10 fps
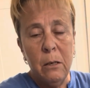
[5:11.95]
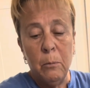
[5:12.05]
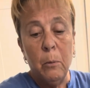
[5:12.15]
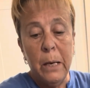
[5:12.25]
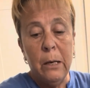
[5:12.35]

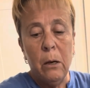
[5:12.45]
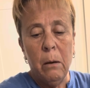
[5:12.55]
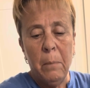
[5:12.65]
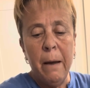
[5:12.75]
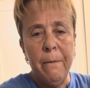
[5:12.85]
but
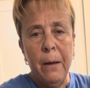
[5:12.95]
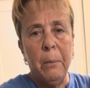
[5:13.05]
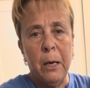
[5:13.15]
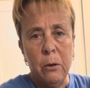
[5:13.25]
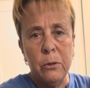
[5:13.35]
my family
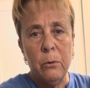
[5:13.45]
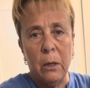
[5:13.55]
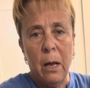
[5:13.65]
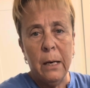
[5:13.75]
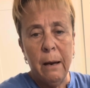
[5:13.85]
goes through a
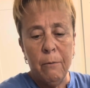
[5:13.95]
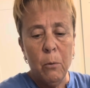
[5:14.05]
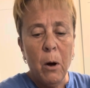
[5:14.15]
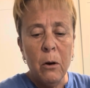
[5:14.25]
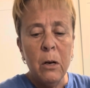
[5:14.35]
lot of kefir
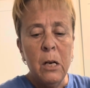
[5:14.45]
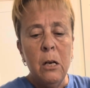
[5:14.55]
water,